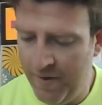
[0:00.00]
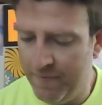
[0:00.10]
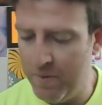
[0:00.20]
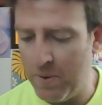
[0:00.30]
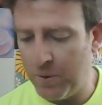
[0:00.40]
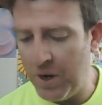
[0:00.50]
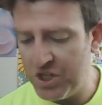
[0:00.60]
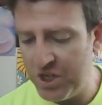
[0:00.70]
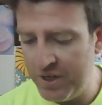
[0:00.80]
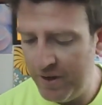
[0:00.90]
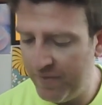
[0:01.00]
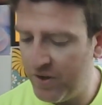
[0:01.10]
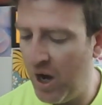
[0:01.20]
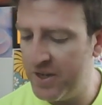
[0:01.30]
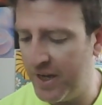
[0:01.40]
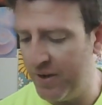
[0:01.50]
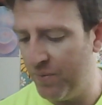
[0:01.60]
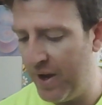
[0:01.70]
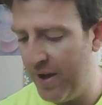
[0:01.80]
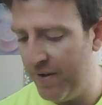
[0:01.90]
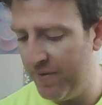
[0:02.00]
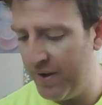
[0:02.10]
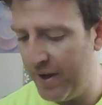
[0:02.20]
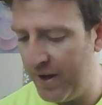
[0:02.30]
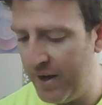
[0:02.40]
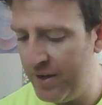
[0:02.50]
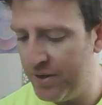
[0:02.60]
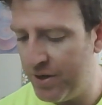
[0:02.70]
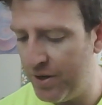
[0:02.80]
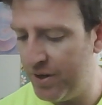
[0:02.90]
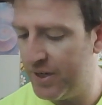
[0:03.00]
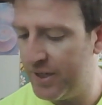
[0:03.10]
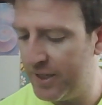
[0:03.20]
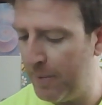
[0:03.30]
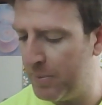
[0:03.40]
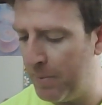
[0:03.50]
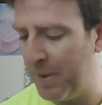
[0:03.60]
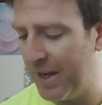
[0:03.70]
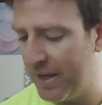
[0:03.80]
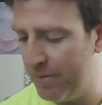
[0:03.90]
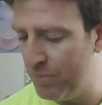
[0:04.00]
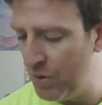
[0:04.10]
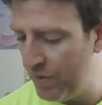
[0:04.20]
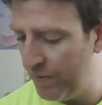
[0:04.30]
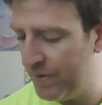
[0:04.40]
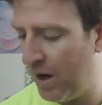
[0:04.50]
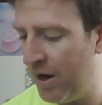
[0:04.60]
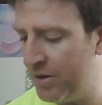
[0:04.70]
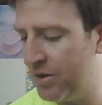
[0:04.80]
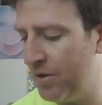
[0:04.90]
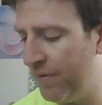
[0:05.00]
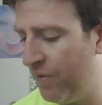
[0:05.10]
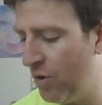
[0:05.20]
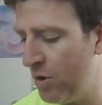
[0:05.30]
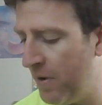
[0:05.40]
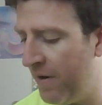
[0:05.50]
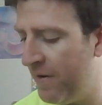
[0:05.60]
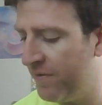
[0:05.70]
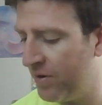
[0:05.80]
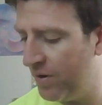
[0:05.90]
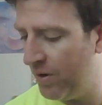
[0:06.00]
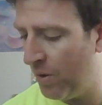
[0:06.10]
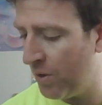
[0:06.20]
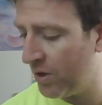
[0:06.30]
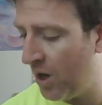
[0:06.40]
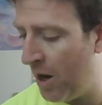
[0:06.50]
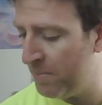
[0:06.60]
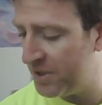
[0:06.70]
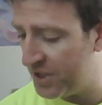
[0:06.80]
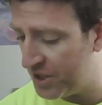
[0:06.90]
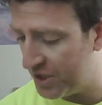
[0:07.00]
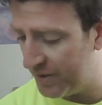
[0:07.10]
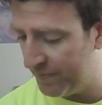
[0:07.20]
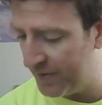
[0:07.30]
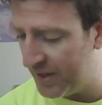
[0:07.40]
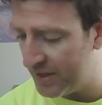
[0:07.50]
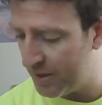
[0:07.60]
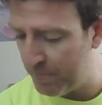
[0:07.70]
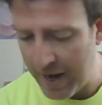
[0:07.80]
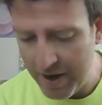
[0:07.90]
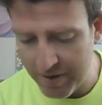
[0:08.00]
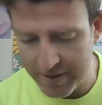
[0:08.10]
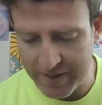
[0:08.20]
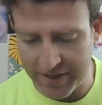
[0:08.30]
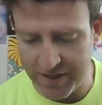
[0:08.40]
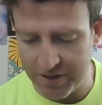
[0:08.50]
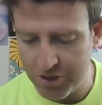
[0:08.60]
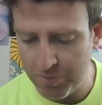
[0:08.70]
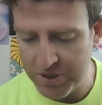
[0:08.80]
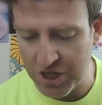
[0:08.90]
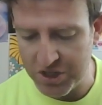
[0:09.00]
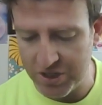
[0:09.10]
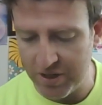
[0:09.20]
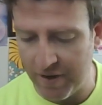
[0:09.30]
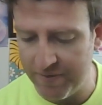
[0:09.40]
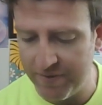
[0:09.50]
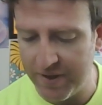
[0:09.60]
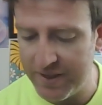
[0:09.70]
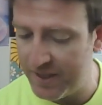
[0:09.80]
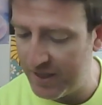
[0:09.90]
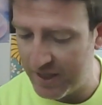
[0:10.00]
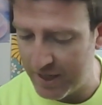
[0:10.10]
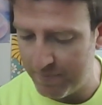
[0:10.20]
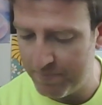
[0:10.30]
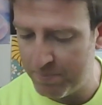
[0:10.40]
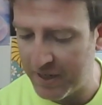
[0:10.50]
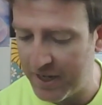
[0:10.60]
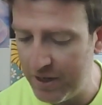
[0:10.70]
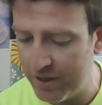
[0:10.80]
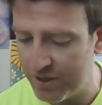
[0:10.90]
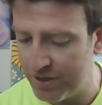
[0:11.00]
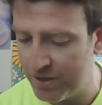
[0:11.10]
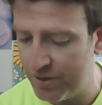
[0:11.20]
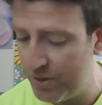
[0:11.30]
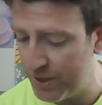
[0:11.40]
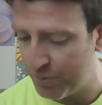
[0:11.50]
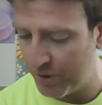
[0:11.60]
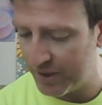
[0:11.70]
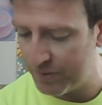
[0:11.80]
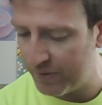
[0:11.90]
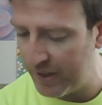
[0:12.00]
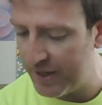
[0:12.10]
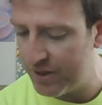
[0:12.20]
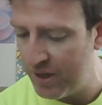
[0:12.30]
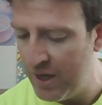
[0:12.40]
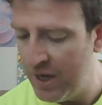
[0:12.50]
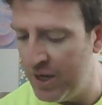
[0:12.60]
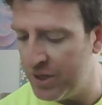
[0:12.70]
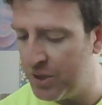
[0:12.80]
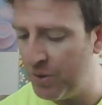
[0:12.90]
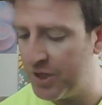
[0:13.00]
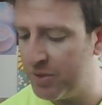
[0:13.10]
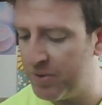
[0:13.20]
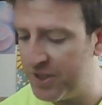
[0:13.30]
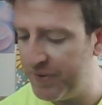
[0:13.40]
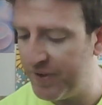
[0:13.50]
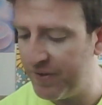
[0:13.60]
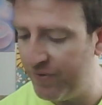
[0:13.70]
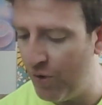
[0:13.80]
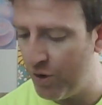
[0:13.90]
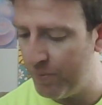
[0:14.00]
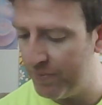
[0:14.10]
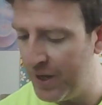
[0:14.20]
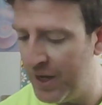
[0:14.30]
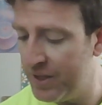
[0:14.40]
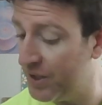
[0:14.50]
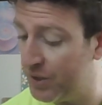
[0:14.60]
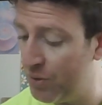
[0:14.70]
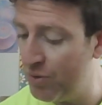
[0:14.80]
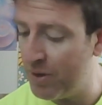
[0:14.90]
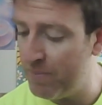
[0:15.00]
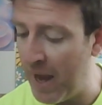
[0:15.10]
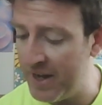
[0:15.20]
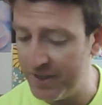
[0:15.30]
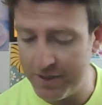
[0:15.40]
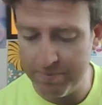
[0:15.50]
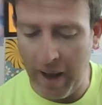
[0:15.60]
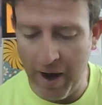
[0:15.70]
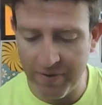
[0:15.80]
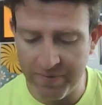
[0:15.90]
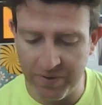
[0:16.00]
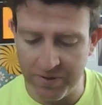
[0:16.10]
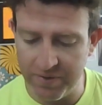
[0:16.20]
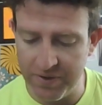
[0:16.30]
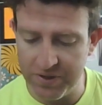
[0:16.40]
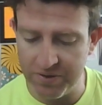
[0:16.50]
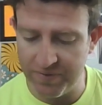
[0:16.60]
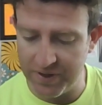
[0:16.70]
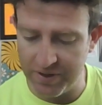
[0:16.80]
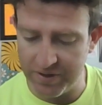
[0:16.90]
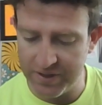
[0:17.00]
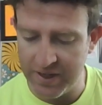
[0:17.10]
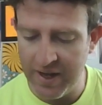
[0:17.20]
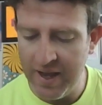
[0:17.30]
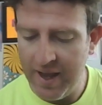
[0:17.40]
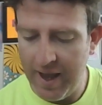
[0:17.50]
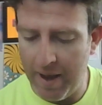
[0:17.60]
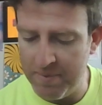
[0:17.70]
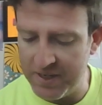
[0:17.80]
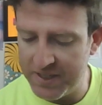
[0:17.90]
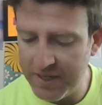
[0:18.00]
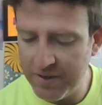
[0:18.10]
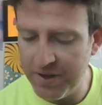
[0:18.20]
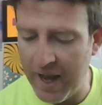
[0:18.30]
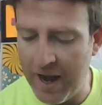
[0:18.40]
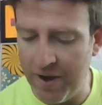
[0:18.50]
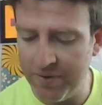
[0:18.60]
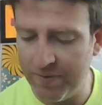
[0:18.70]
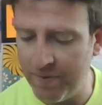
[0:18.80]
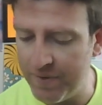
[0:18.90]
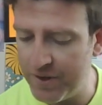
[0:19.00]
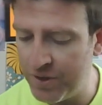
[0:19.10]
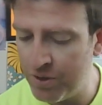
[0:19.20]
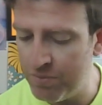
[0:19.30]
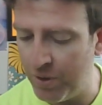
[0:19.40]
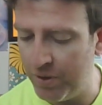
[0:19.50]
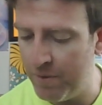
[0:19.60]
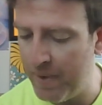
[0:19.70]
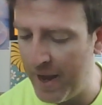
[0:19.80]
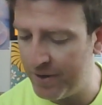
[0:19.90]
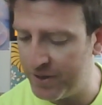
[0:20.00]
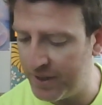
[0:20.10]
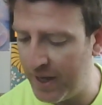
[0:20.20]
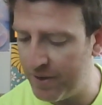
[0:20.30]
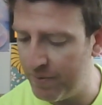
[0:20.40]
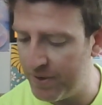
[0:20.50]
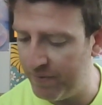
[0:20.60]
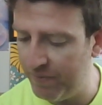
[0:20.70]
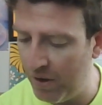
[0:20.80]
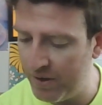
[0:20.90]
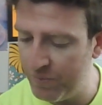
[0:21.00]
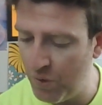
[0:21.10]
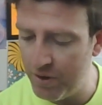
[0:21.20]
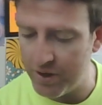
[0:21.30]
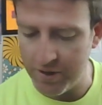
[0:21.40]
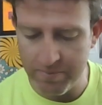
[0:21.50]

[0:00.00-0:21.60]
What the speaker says: From a question of content, we have interceptibly moved on to the form of or composition. It is apparent that the interpretation of the theme peculiar to this work is related to its specific form. The two combatants, powerful individual figures, have been singled out from the turmoil of battle together with the fallen warrior.